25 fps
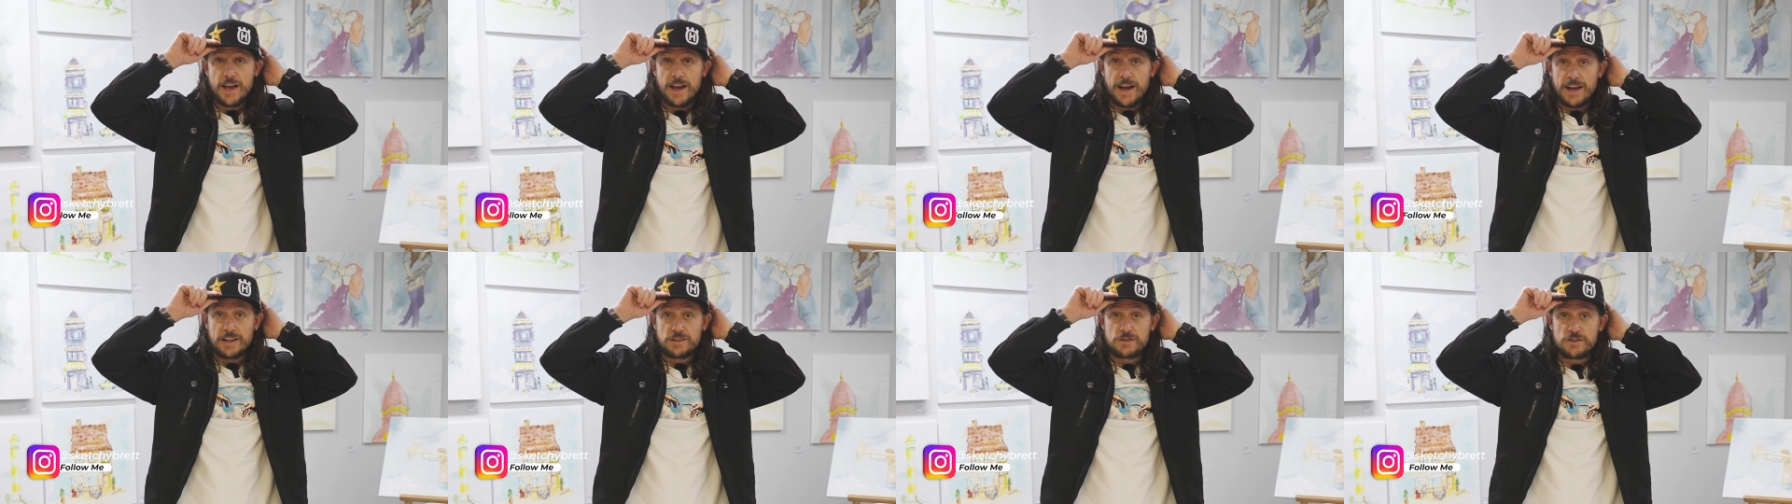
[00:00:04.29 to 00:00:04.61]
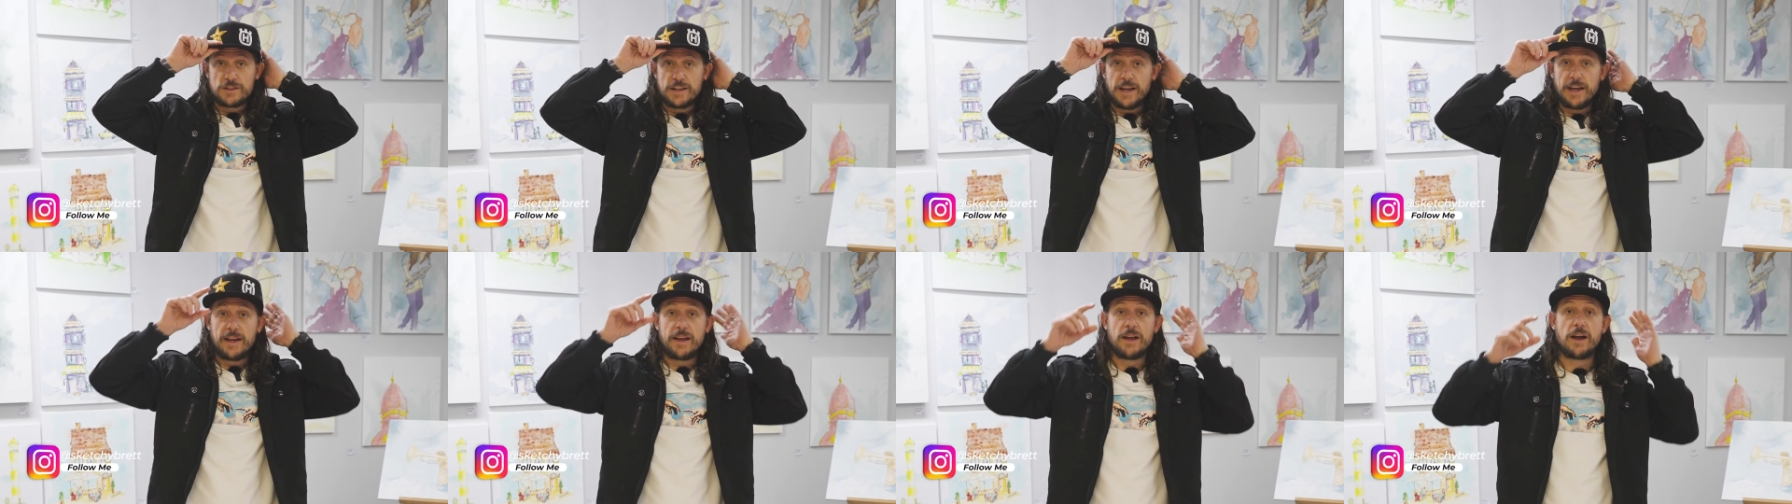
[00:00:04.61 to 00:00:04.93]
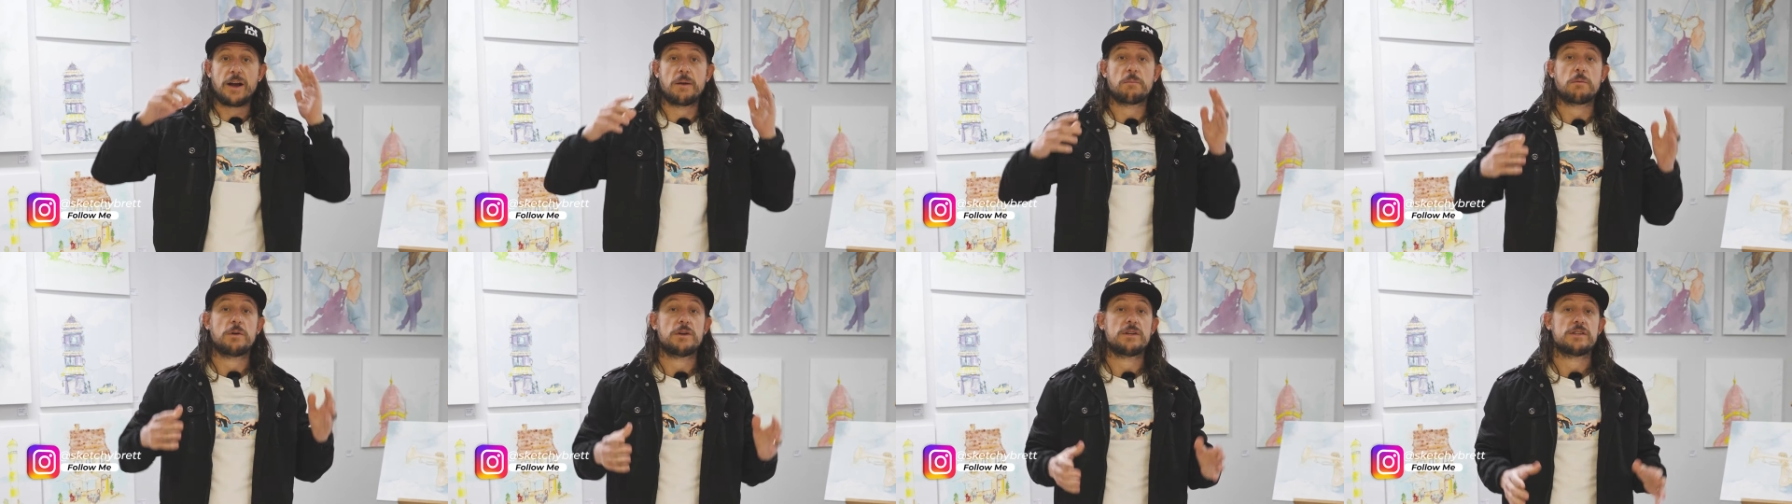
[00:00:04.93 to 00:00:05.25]
And today
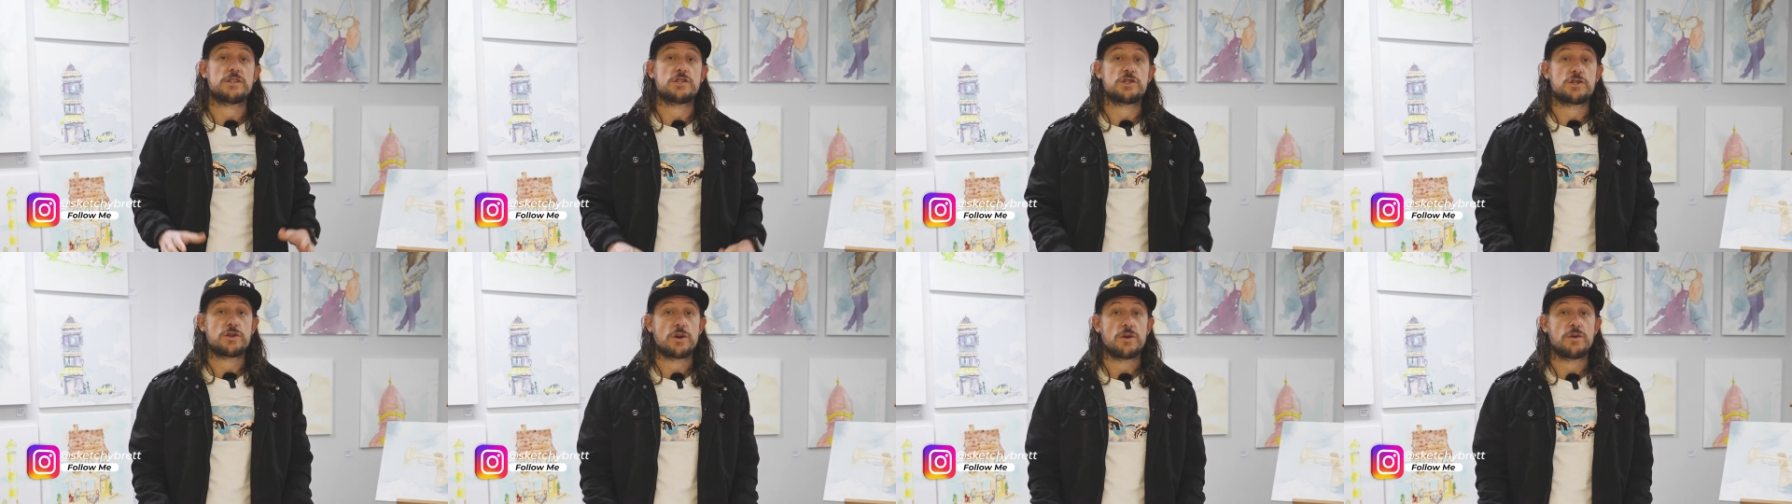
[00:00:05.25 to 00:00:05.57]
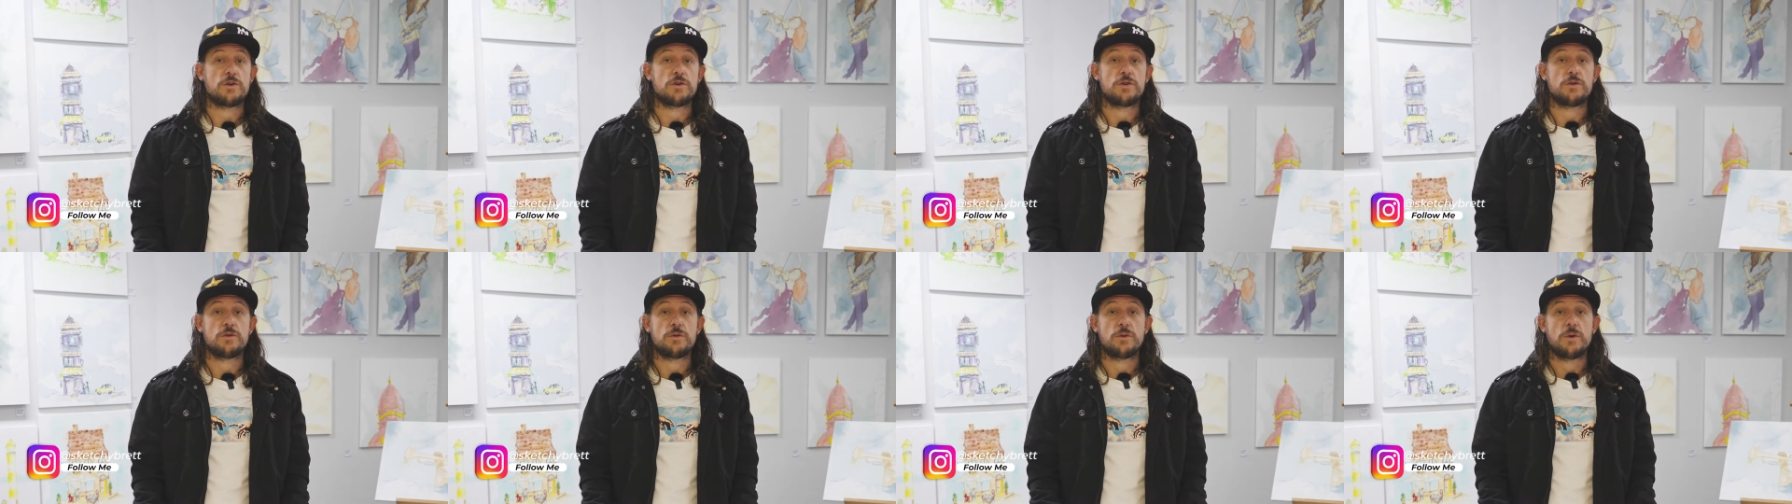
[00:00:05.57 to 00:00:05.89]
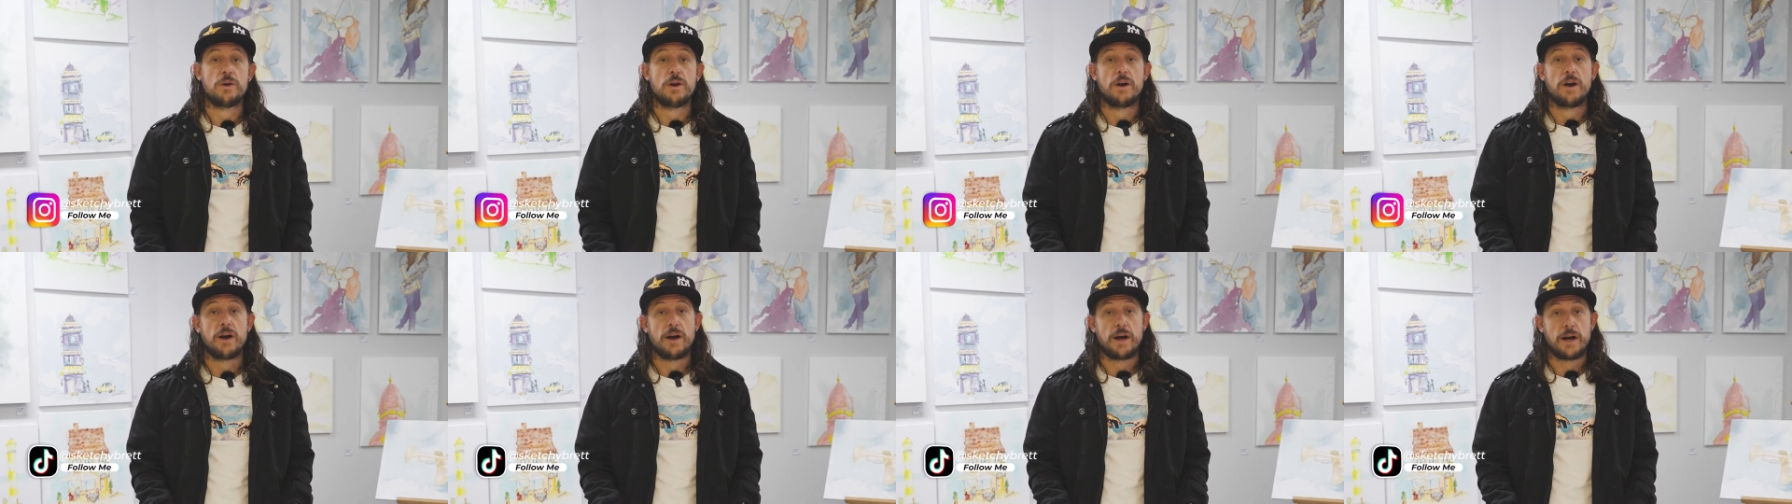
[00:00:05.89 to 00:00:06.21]
I'm gonna show you
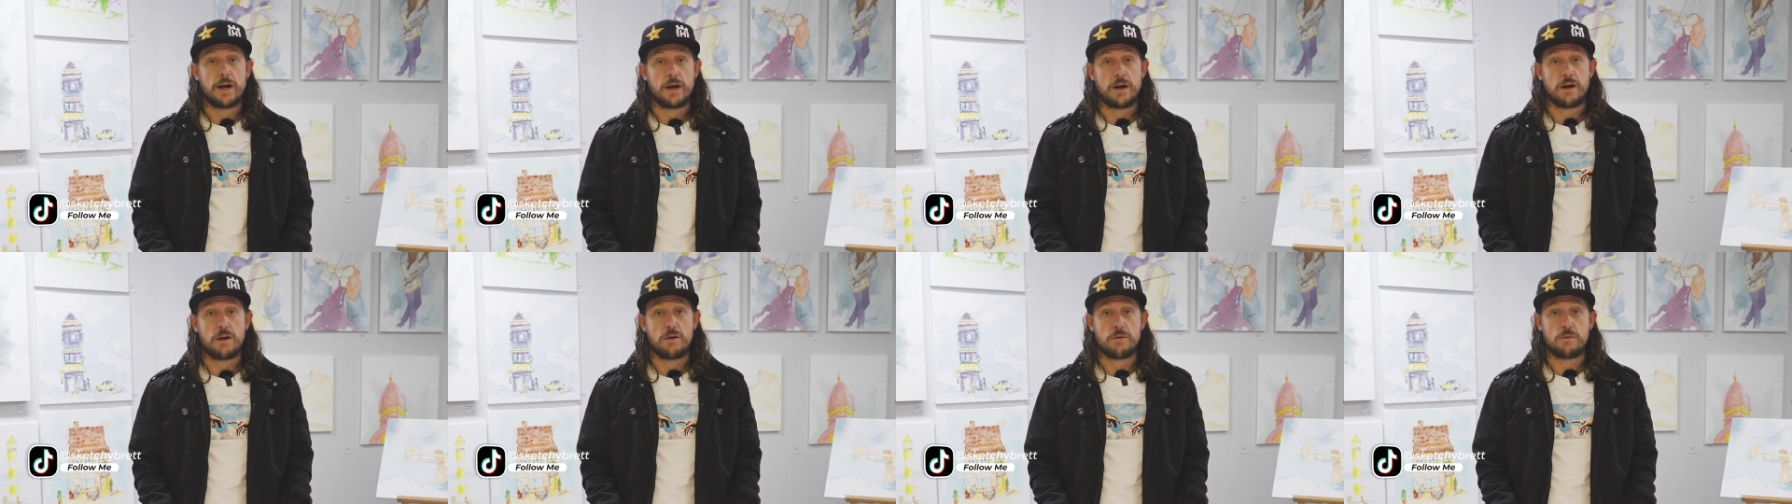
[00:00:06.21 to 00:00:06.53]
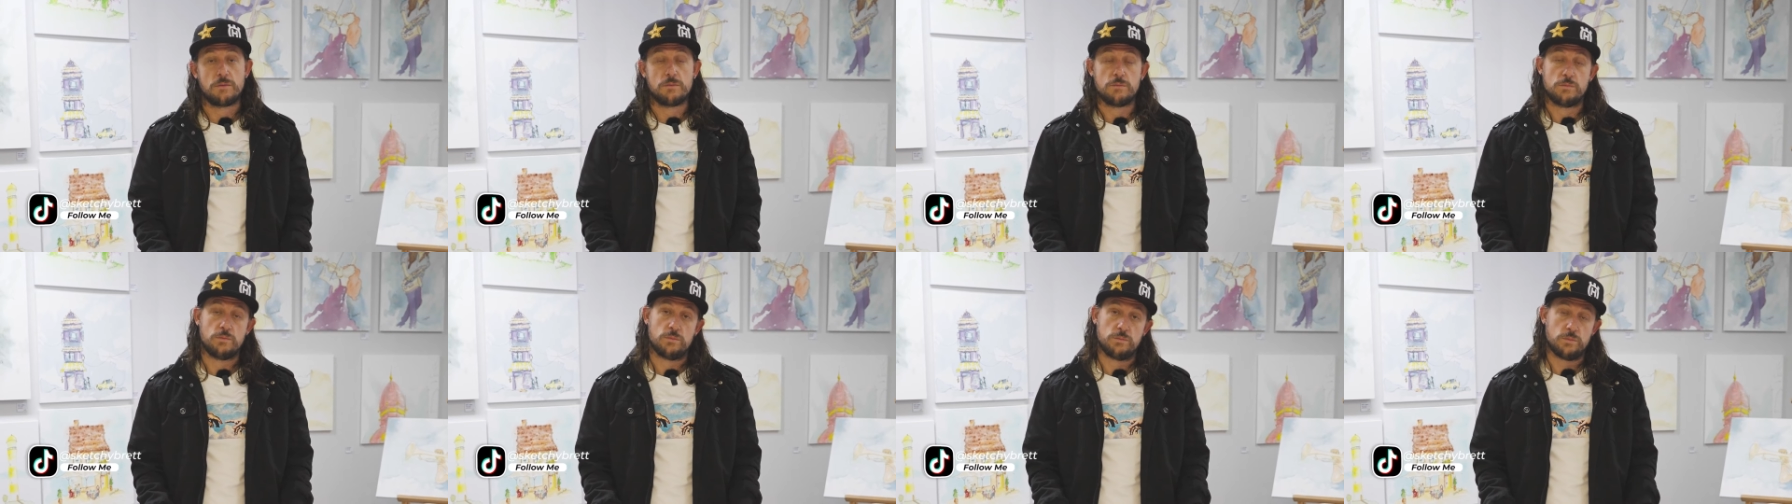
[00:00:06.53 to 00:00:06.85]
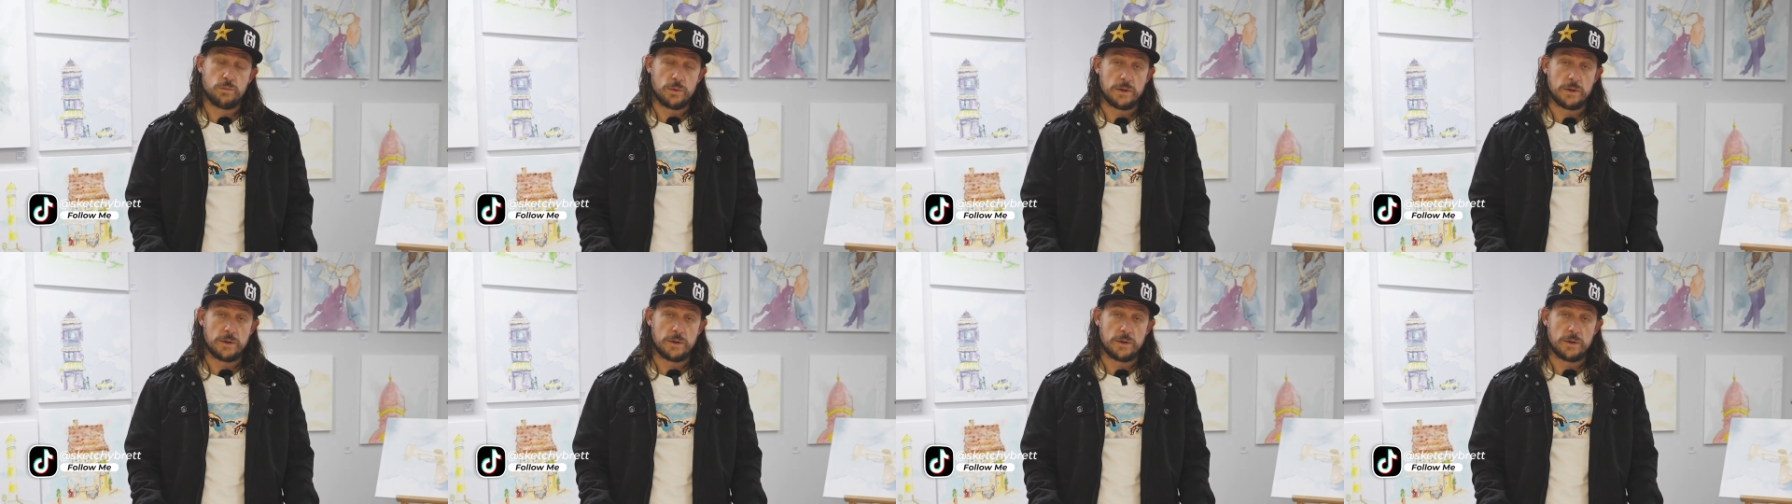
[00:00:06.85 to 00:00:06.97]
how,